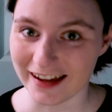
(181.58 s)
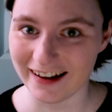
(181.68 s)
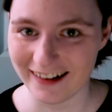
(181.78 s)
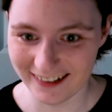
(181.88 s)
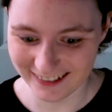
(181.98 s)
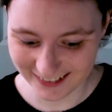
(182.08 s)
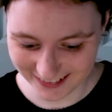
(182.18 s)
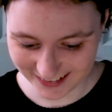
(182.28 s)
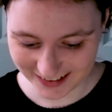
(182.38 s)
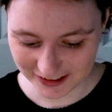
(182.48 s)
there
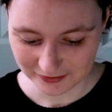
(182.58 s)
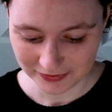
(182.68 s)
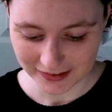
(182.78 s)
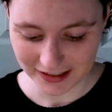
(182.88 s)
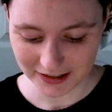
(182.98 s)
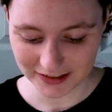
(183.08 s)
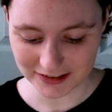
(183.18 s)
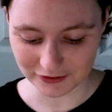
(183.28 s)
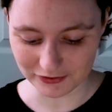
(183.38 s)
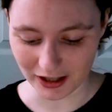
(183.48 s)

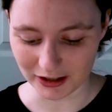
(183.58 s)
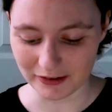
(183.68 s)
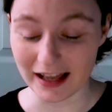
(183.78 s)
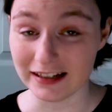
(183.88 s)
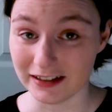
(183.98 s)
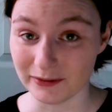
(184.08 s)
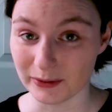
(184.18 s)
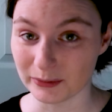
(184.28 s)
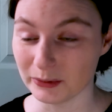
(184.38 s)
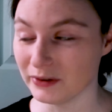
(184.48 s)
to follow any of
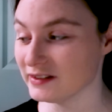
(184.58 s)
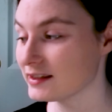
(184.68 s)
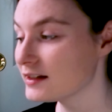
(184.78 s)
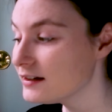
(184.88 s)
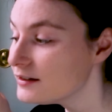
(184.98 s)
the rules.